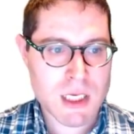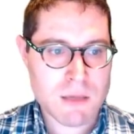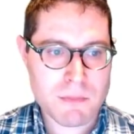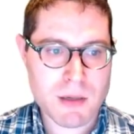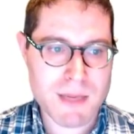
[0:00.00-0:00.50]

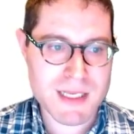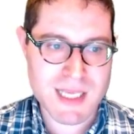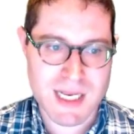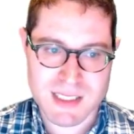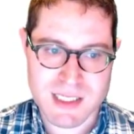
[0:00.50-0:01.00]
But it makes
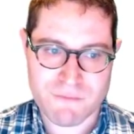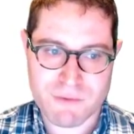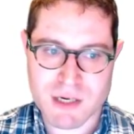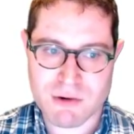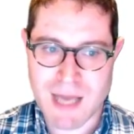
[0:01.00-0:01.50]
sense. If
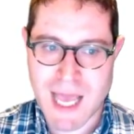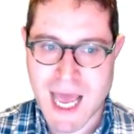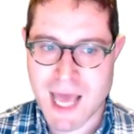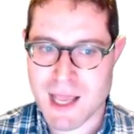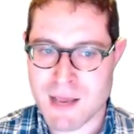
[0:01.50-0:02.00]

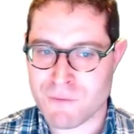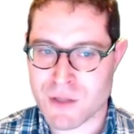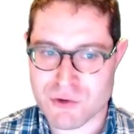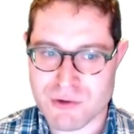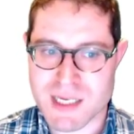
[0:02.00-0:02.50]
the
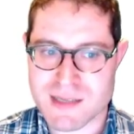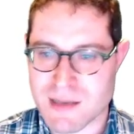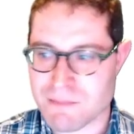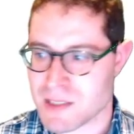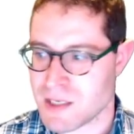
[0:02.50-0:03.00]
tree is empty,